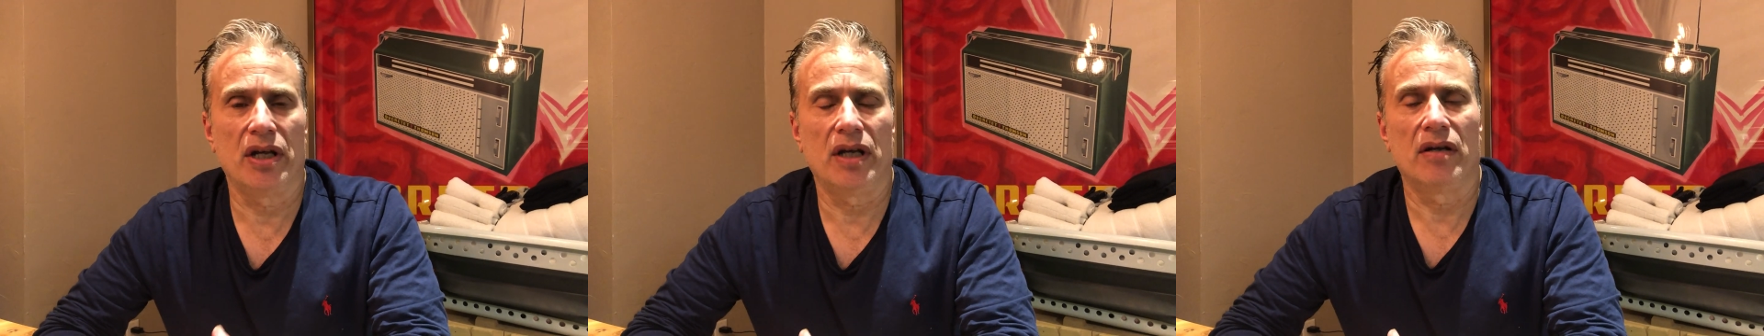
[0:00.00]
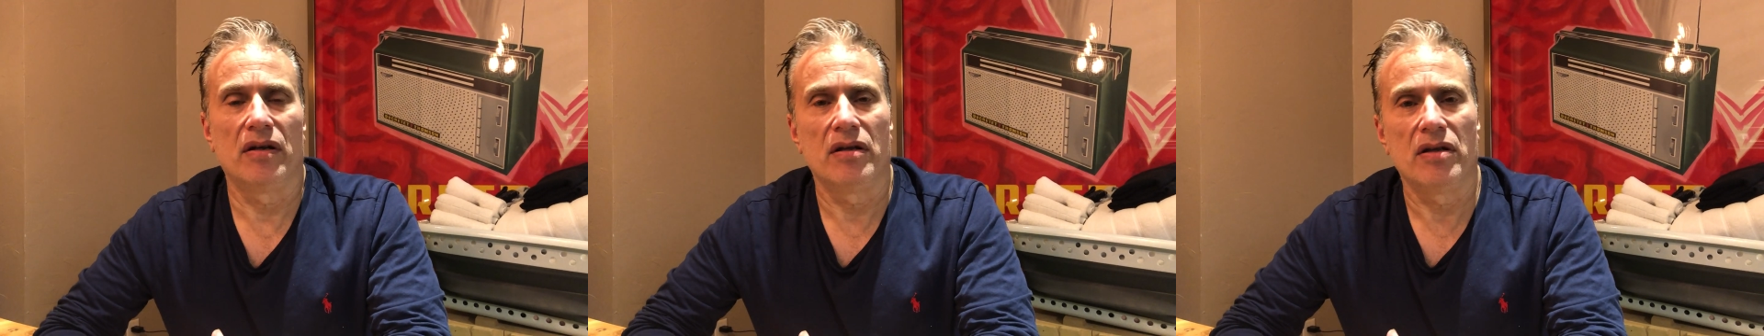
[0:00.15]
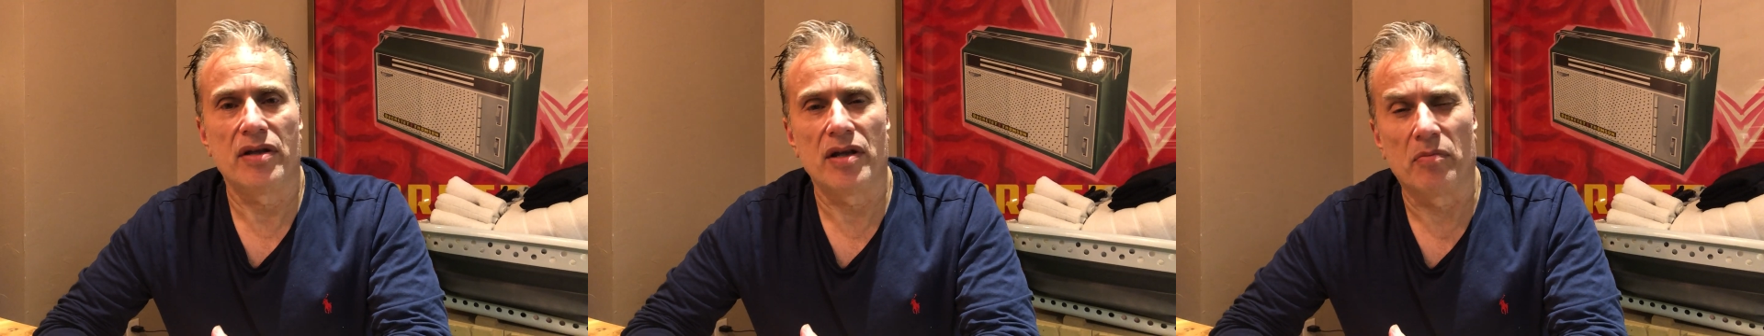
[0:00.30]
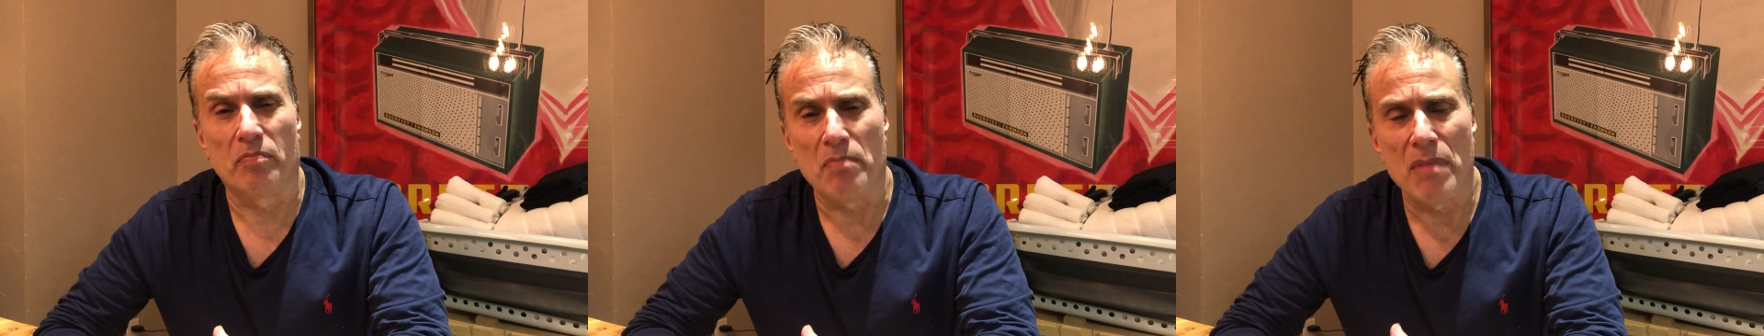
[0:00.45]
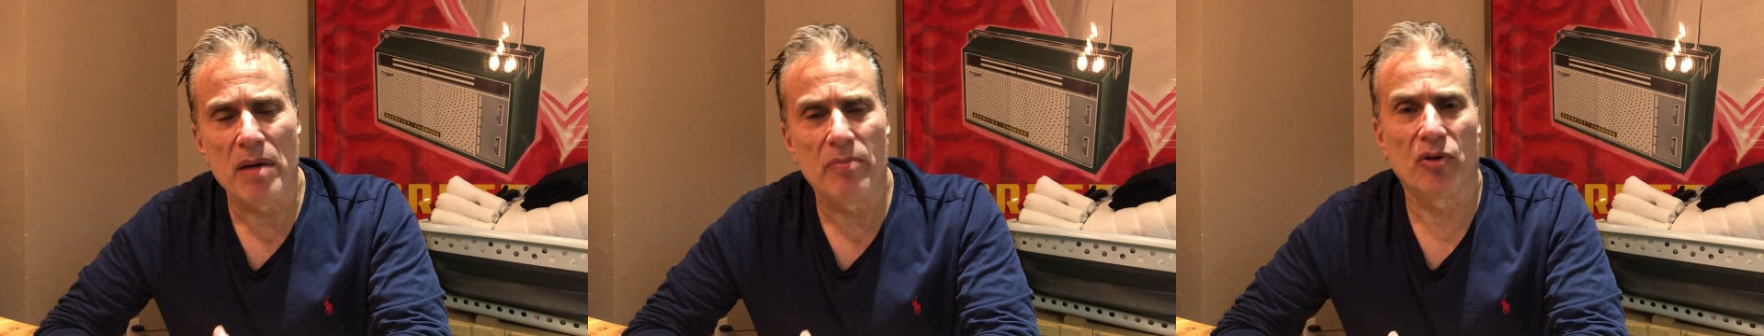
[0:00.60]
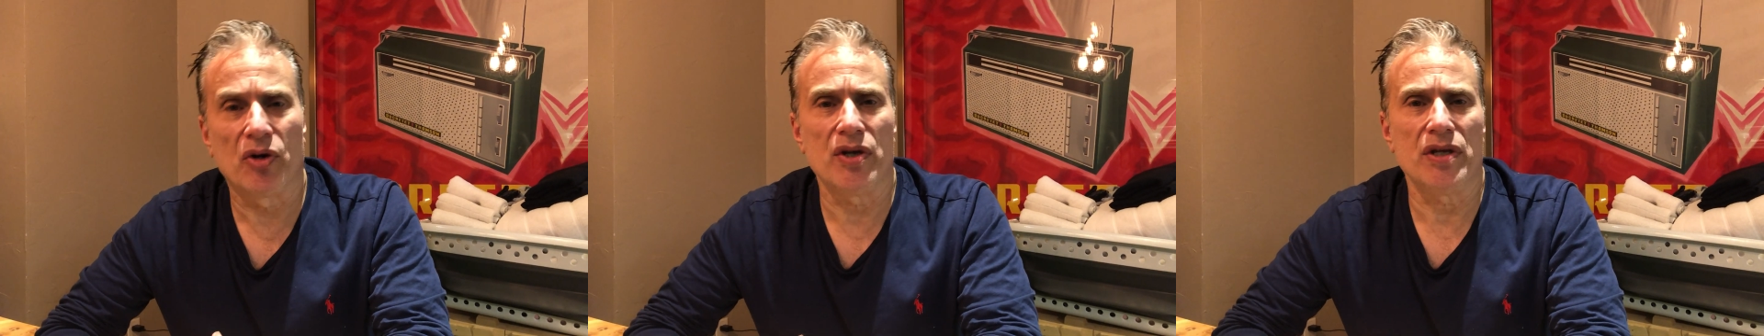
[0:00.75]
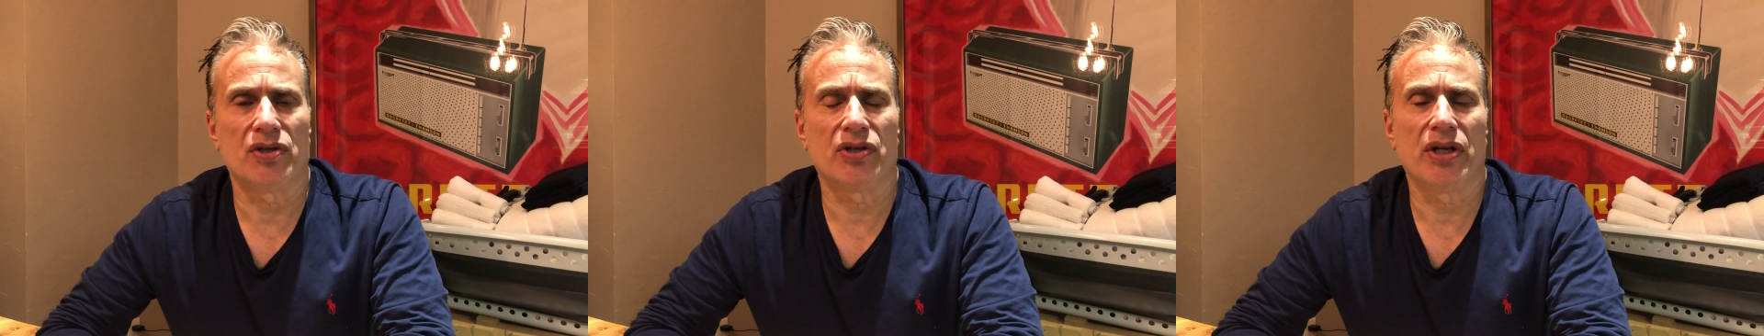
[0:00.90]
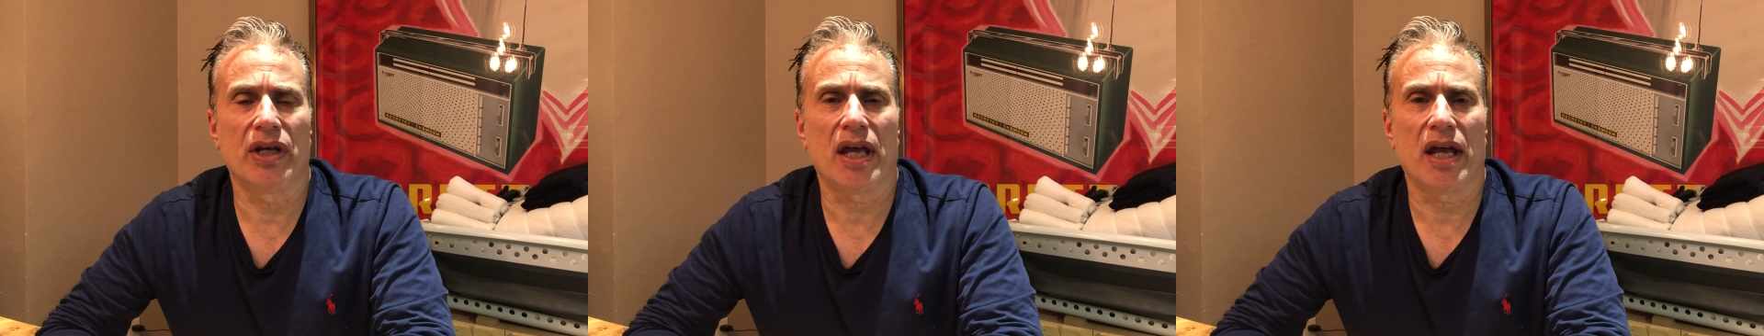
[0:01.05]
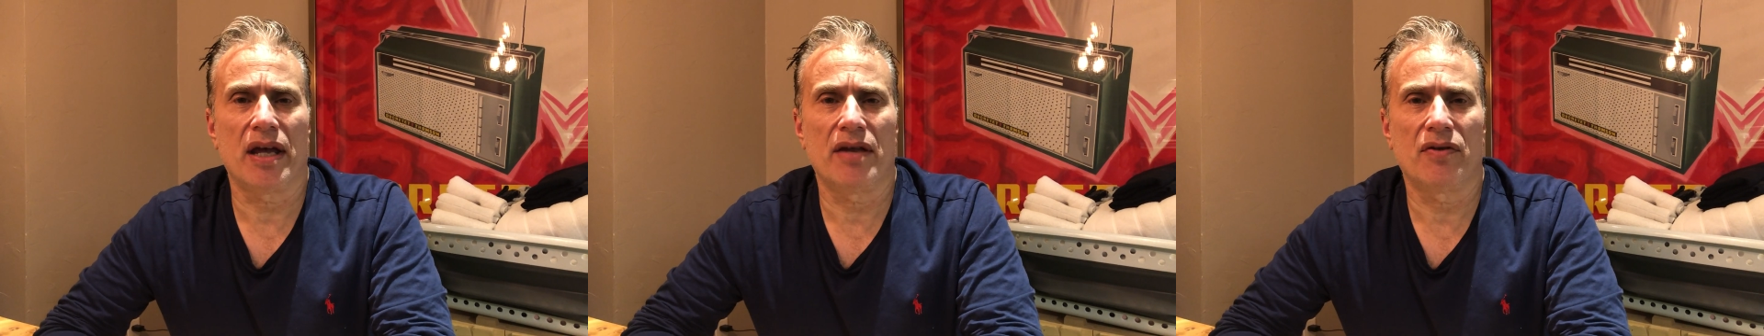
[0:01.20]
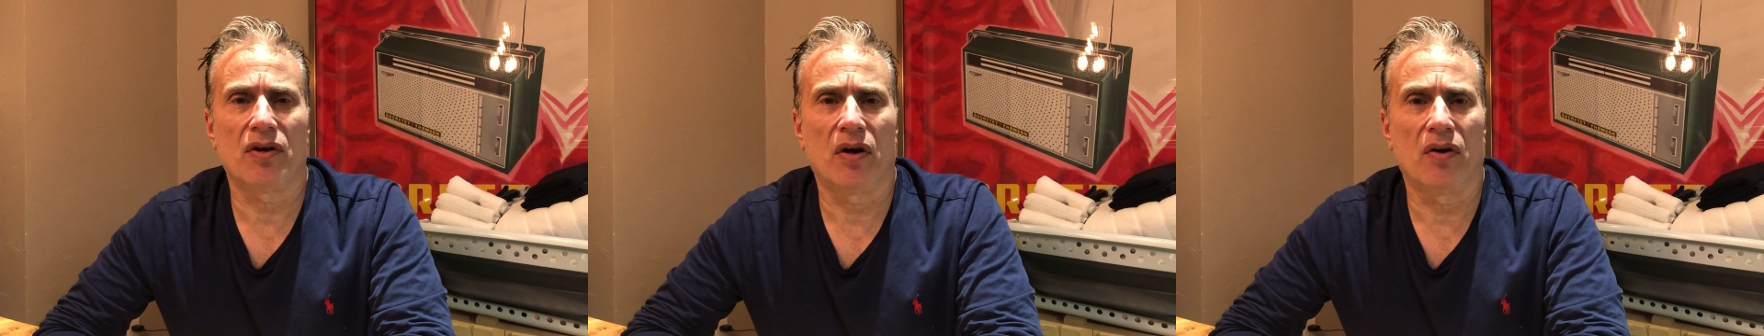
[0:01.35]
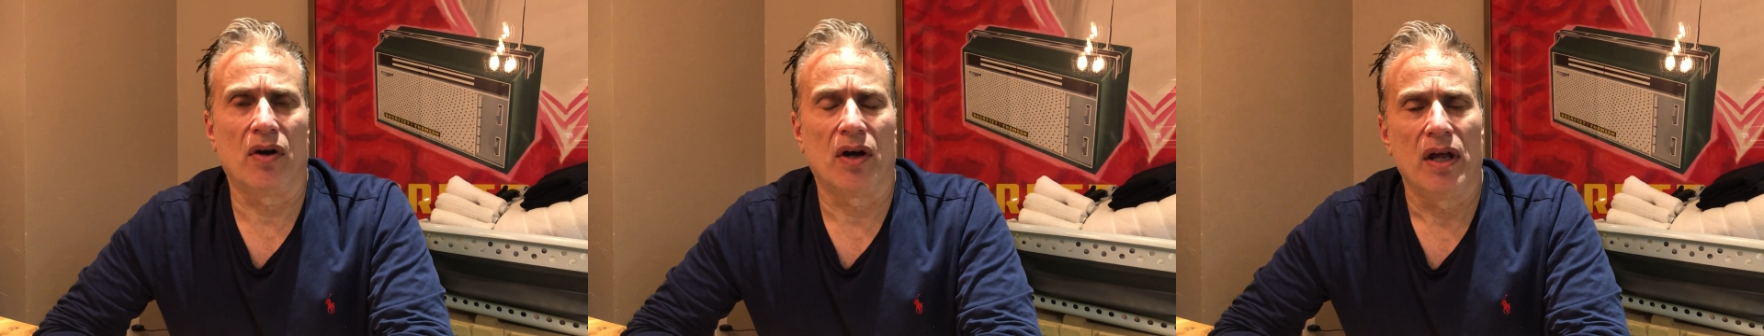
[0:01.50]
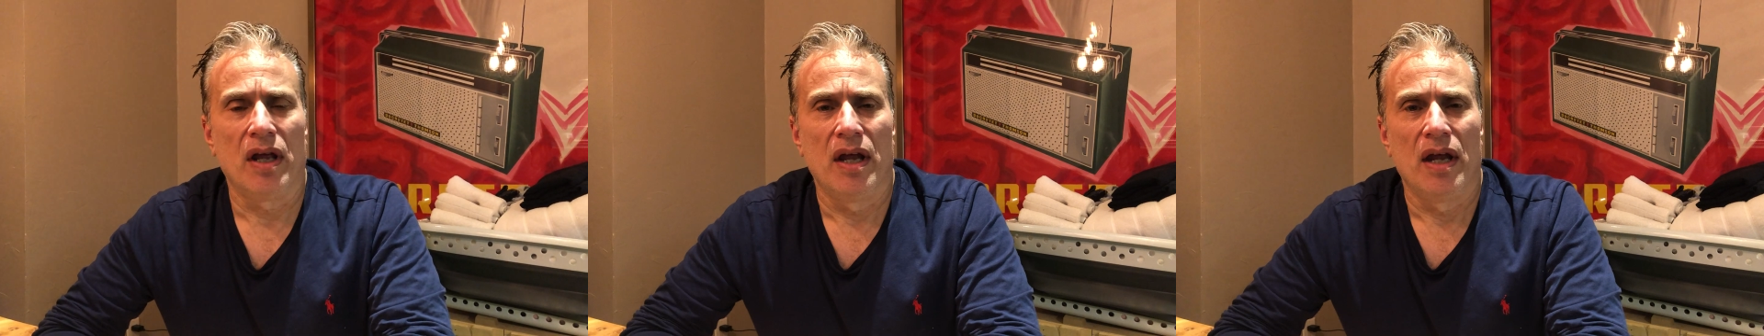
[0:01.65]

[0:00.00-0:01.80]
in their memories together.